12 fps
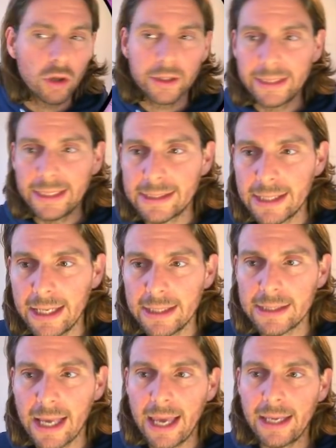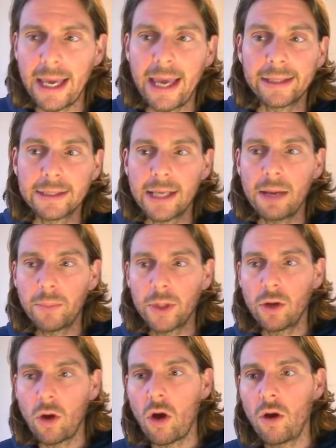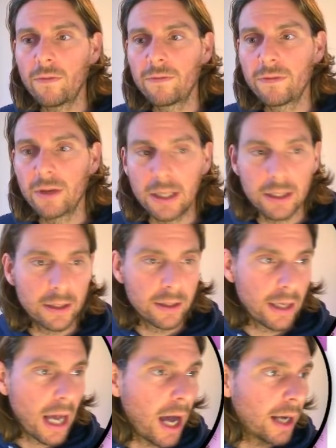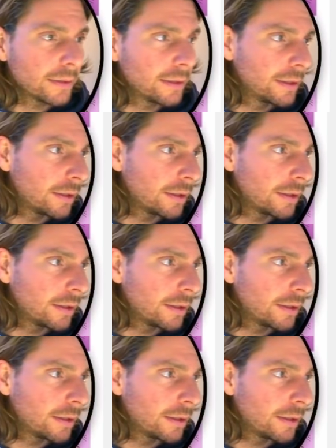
this is an example of art,